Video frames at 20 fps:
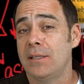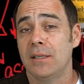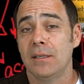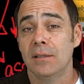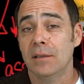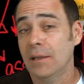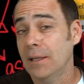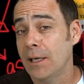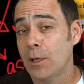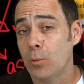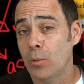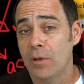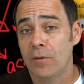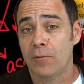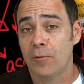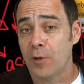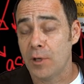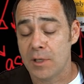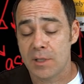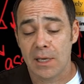illiquid,
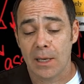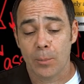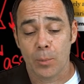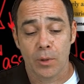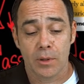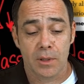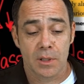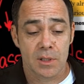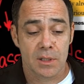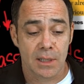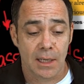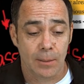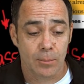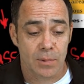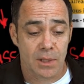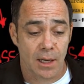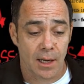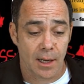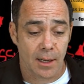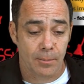for example, at the same
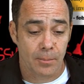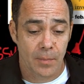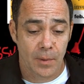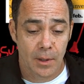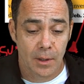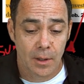time.